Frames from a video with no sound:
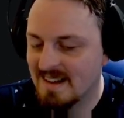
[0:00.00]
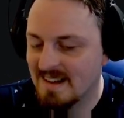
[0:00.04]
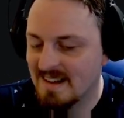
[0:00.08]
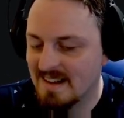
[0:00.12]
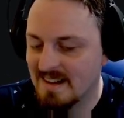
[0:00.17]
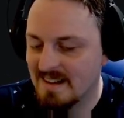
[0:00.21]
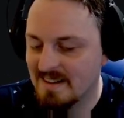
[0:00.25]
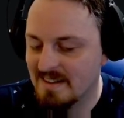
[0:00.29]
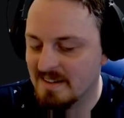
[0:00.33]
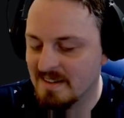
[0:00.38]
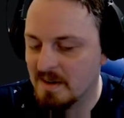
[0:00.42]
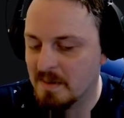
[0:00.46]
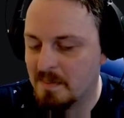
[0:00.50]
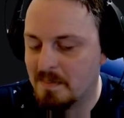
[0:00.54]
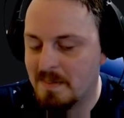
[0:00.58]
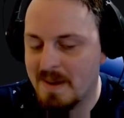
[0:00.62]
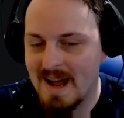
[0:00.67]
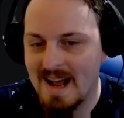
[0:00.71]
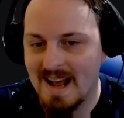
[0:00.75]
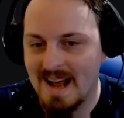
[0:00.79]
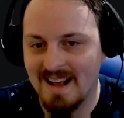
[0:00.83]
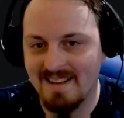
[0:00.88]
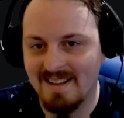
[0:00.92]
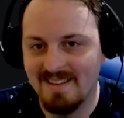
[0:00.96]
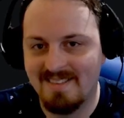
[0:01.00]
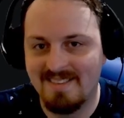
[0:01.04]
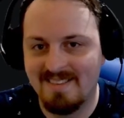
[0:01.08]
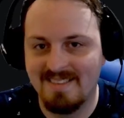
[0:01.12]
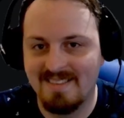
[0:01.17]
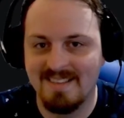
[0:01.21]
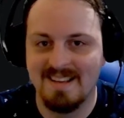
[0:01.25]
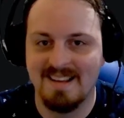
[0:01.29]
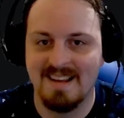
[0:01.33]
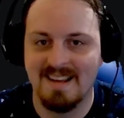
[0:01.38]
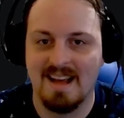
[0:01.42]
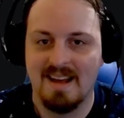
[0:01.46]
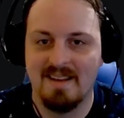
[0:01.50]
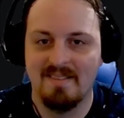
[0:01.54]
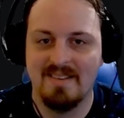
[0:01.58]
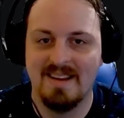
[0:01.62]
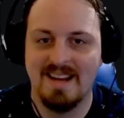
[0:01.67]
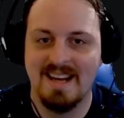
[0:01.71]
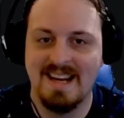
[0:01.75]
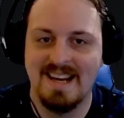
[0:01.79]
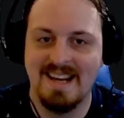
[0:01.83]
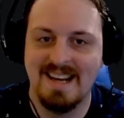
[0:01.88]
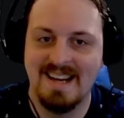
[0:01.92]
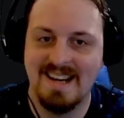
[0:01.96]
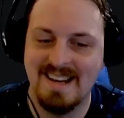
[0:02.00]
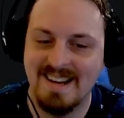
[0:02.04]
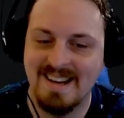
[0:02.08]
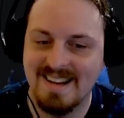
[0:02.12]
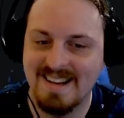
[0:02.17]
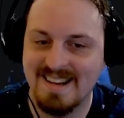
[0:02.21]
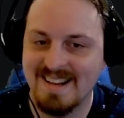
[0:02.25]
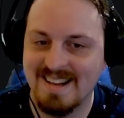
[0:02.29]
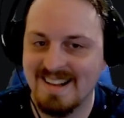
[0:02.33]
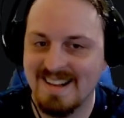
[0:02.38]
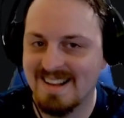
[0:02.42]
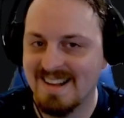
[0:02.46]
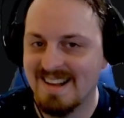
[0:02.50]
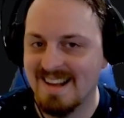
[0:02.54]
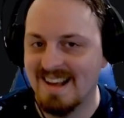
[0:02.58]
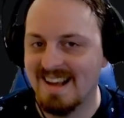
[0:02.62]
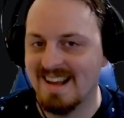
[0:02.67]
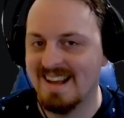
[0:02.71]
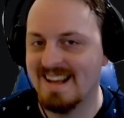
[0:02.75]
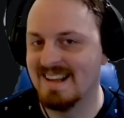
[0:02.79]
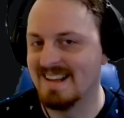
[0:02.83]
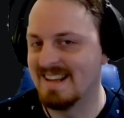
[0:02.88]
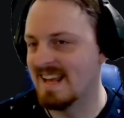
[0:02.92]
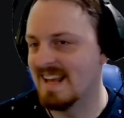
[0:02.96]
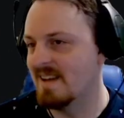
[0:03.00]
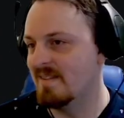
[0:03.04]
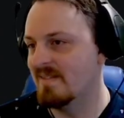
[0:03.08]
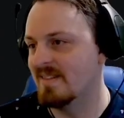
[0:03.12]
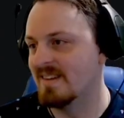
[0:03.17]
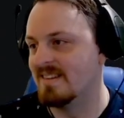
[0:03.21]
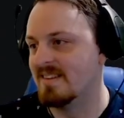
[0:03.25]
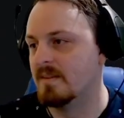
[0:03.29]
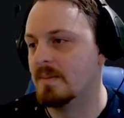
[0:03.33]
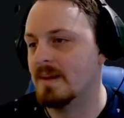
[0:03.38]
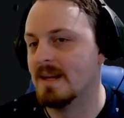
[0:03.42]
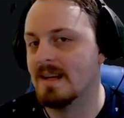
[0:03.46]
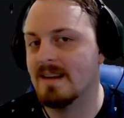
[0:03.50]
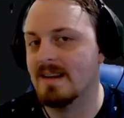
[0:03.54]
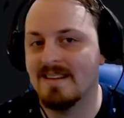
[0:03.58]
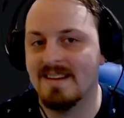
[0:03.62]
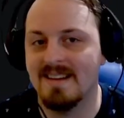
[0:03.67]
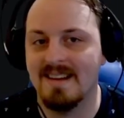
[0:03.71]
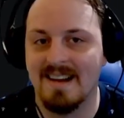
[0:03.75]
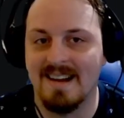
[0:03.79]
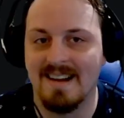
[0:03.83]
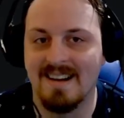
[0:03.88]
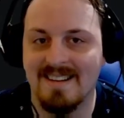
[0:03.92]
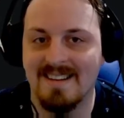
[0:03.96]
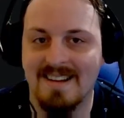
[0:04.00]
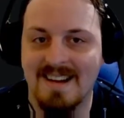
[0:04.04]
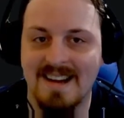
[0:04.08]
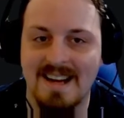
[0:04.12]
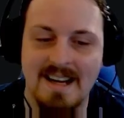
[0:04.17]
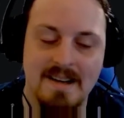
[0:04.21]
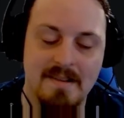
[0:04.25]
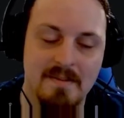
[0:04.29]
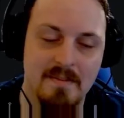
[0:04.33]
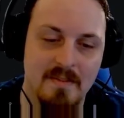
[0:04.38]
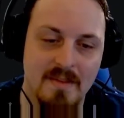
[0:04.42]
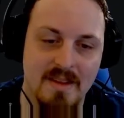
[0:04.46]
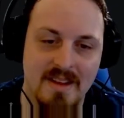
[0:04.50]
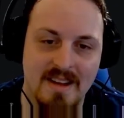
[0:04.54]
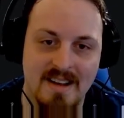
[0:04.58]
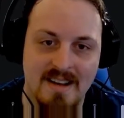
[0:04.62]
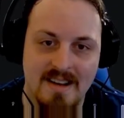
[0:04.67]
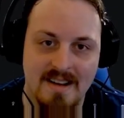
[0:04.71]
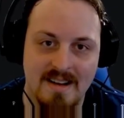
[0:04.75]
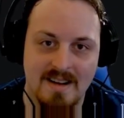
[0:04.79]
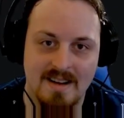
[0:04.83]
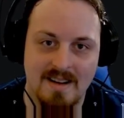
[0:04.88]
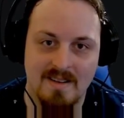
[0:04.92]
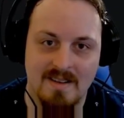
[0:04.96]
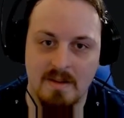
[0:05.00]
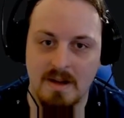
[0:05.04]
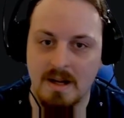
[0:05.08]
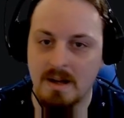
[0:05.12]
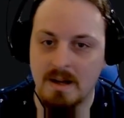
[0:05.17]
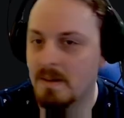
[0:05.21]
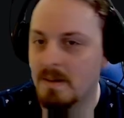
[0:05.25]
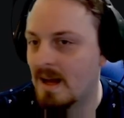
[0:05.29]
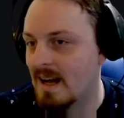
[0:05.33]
underpass. I mean, it gave it to me. All right. Well,